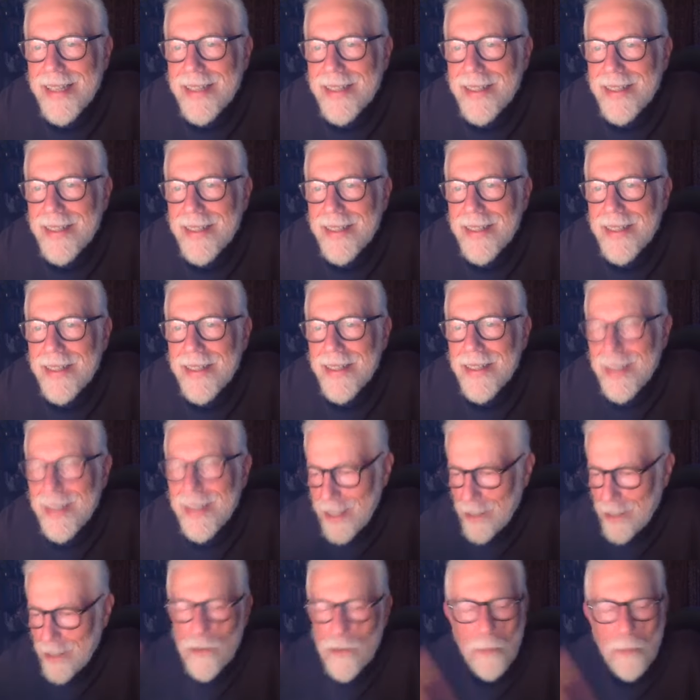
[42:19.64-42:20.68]

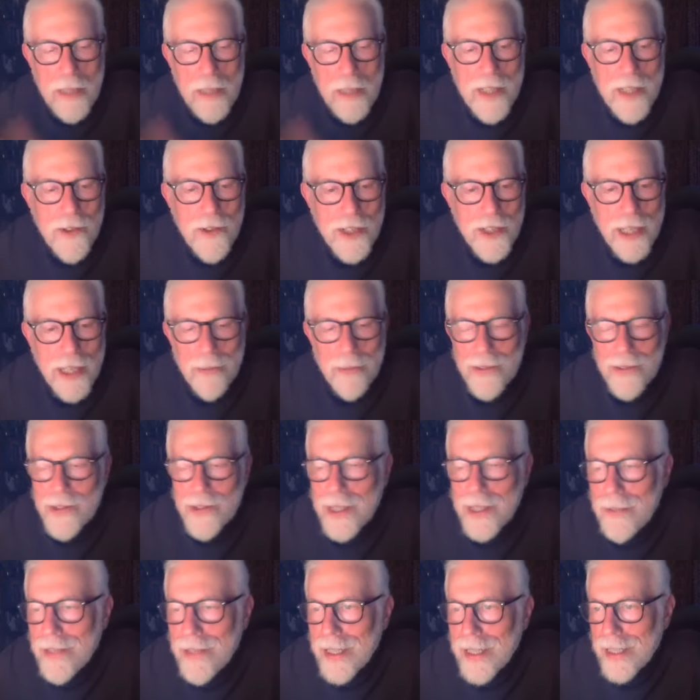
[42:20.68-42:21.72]
little speech I was
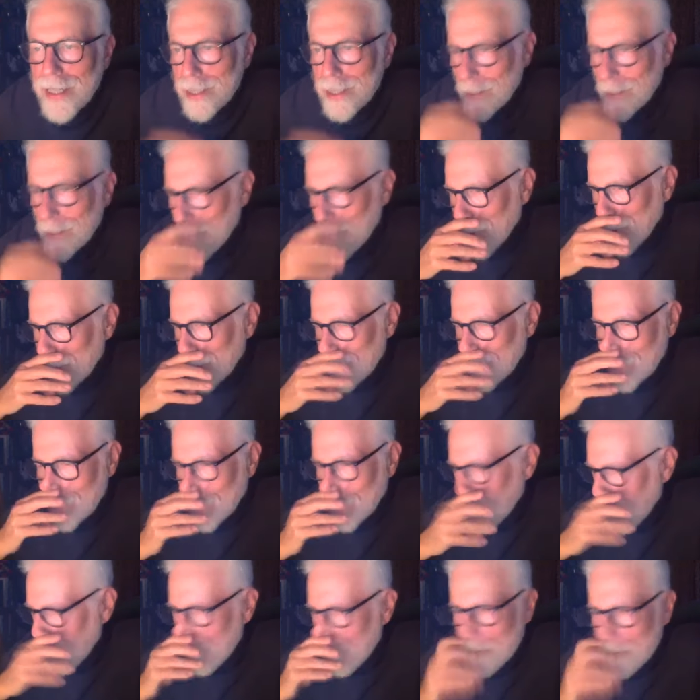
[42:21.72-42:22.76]
giving at the
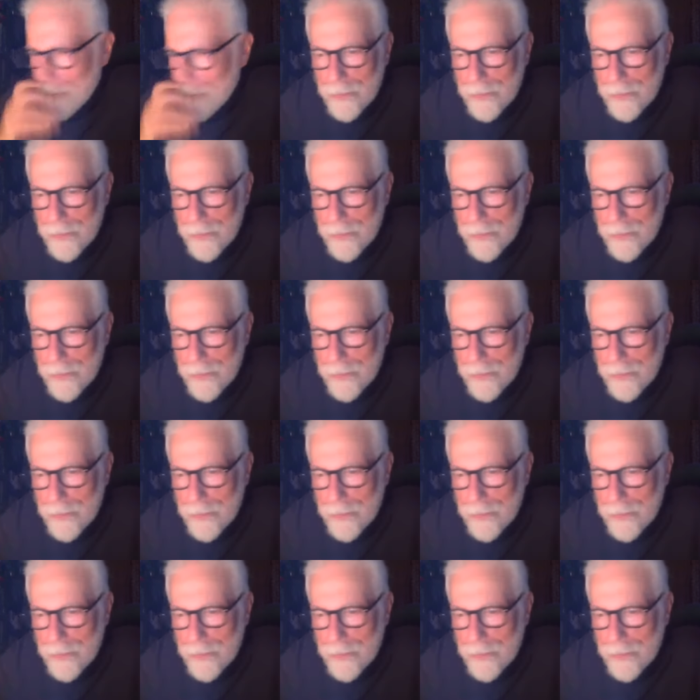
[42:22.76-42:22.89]
bookstore.